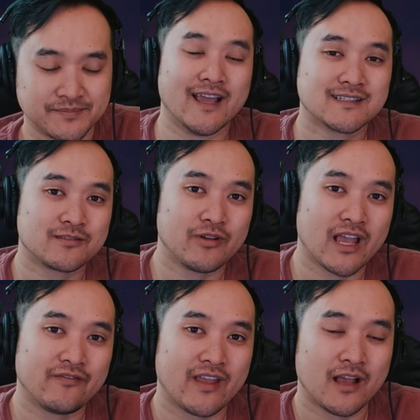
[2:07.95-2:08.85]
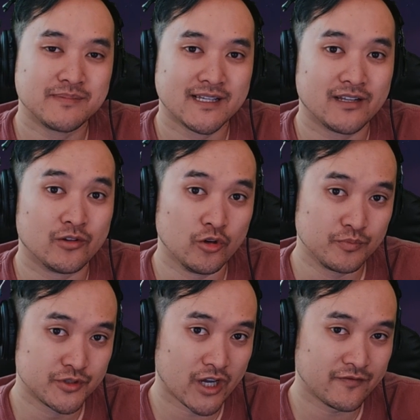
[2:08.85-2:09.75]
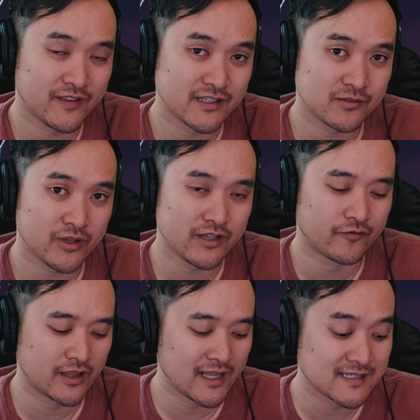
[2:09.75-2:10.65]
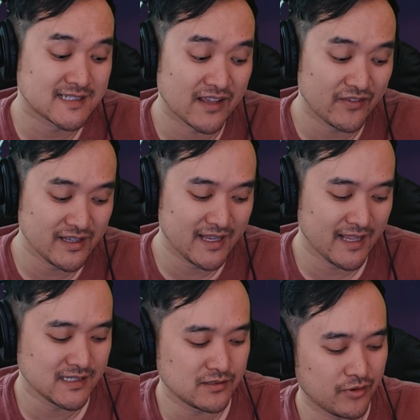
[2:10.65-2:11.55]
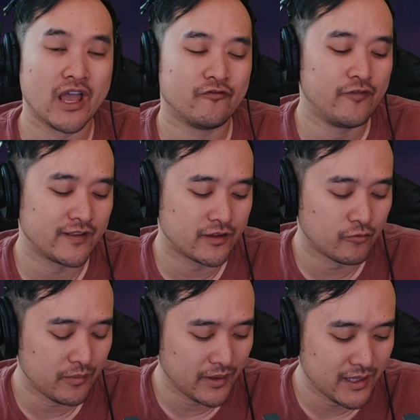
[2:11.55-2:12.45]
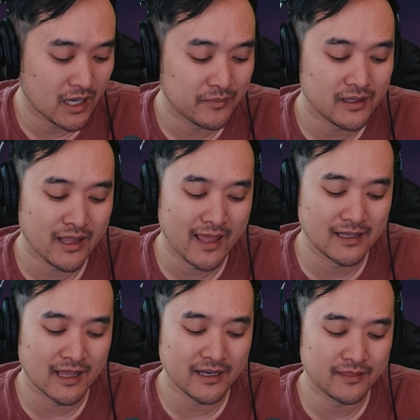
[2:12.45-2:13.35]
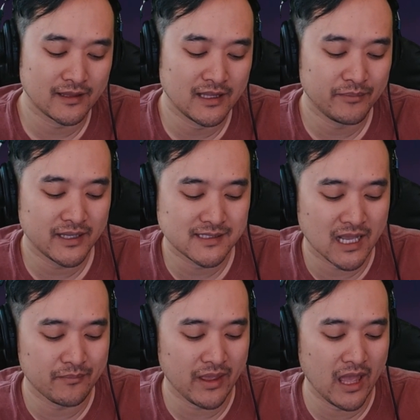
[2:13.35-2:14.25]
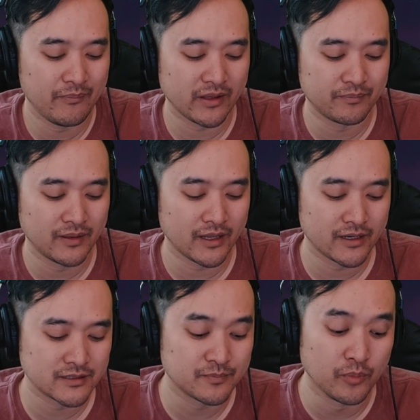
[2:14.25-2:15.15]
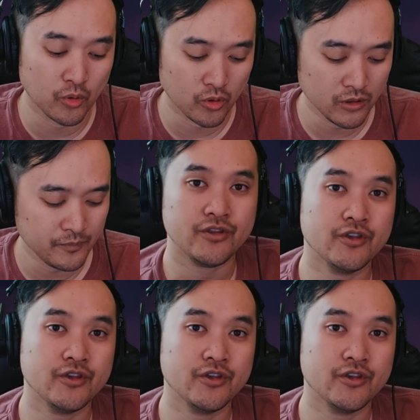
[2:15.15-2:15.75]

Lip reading: Next, we have an updated hoop draft this week for the next 7 days. We have Victor Wembanyama headlining the limited time epic players pool.